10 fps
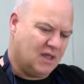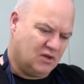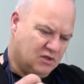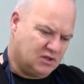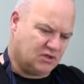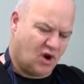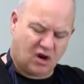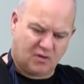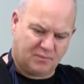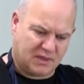Using
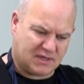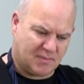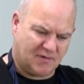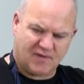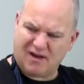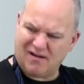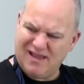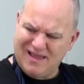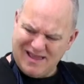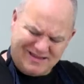dark balsamic vinegar,
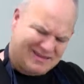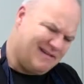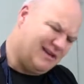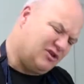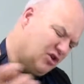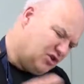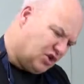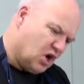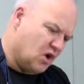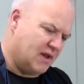it's nearly too
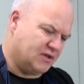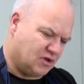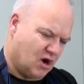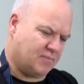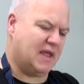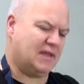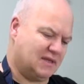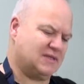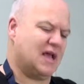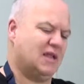sugary and syrupy in the
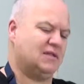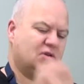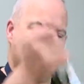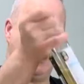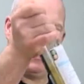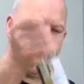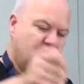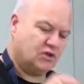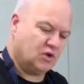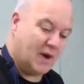salad, so I
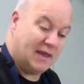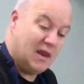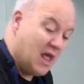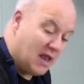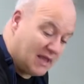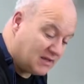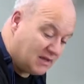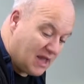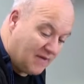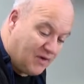use a white. And
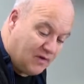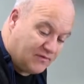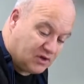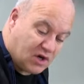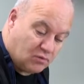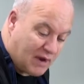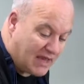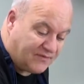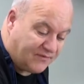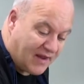listen, if you've just got
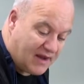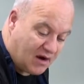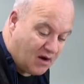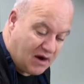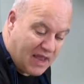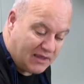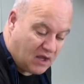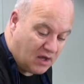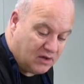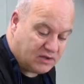rice vinegar in the
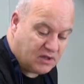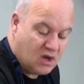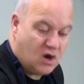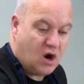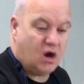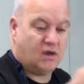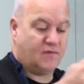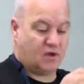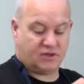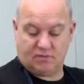house, or you've
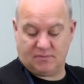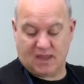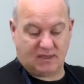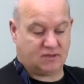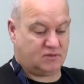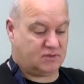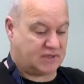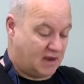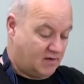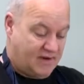got some nice
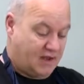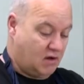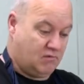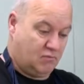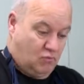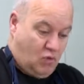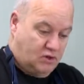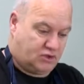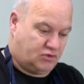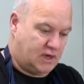cider vinegar, it
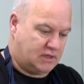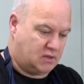works a treat,